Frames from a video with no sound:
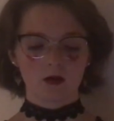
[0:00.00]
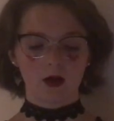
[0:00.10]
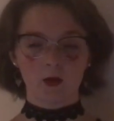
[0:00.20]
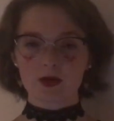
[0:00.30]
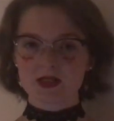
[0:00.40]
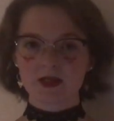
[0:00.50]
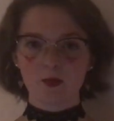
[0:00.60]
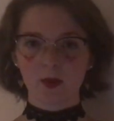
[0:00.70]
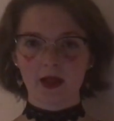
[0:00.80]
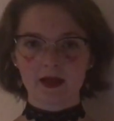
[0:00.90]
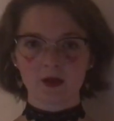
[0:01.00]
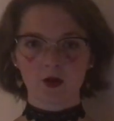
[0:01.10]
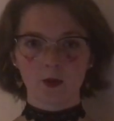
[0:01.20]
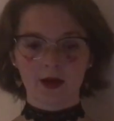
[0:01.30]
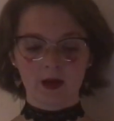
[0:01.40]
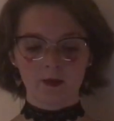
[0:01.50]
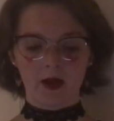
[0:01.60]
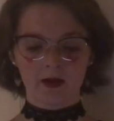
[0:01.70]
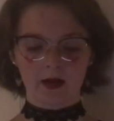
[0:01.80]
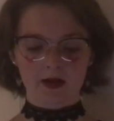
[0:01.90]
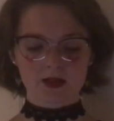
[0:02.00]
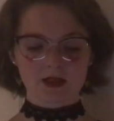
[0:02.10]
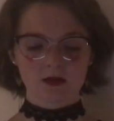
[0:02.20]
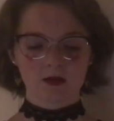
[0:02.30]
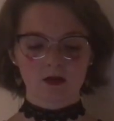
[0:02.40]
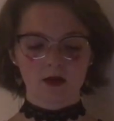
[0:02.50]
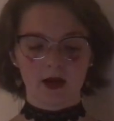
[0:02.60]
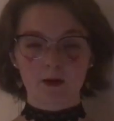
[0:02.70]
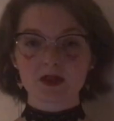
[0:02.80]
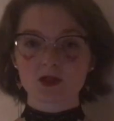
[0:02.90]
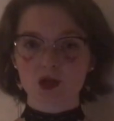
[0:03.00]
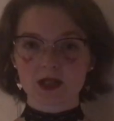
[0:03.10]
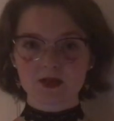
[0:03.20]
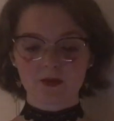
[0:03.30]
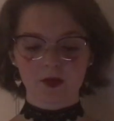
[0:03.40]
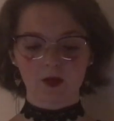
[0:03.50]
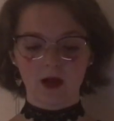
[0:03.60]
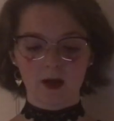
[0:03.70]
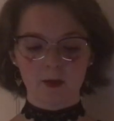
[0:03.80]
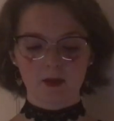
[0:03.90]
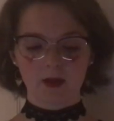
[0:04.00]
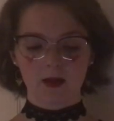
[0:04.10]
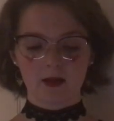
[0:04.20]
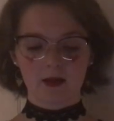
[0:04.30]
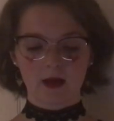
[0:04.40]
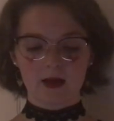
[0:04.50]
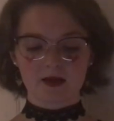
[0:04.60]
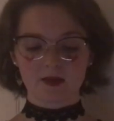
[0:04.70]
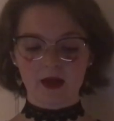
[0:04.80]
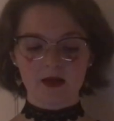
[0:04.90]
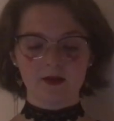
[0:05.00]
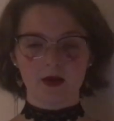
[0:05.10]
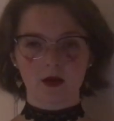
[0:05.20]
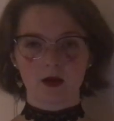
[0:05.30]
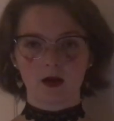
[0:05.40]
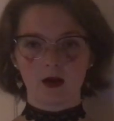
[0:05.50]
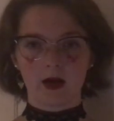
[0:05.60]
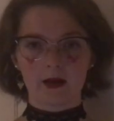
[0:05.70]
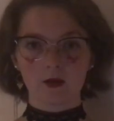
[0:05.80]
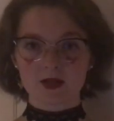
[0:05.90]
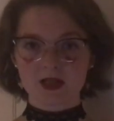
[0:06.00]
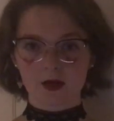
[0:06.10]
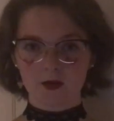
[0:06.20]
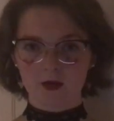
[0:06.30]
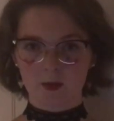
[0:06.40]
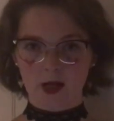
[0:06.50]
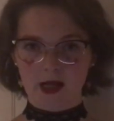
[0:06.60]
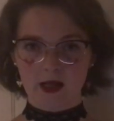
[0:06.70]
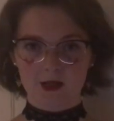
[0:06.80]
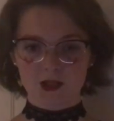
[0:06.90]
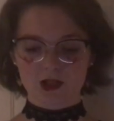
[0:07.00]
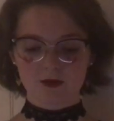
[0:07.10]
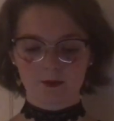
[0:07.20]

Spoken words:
I wasn't even planning on going out that night. I wasn't dressed for the club, and if anything, I looked younger than my age.